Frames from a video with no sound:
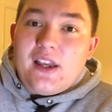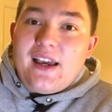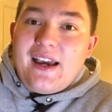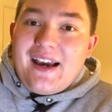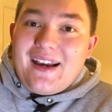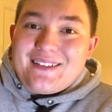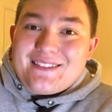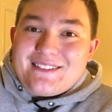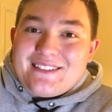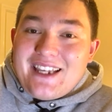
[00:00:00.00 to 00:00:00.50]

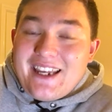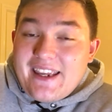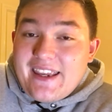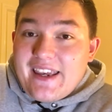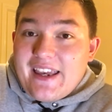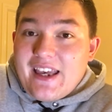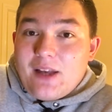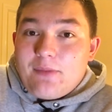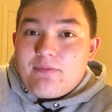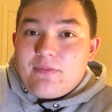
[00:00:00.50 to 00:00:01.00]
And take
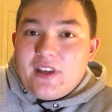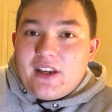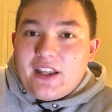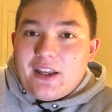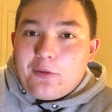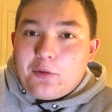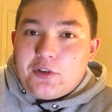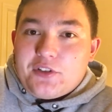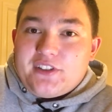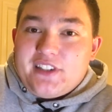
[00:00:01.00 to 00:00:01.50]
care, and
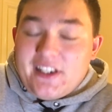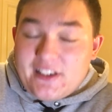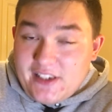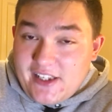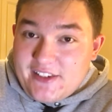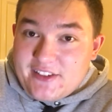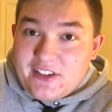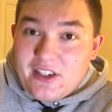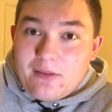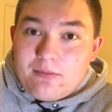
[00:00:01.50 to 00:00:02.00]
I will see you
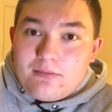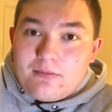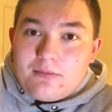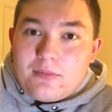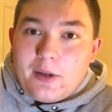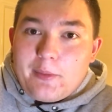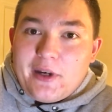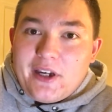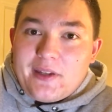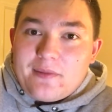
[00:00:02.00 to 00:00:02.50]
later.
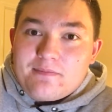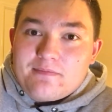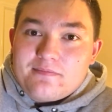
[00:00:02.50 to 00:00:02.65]
Bye-bye.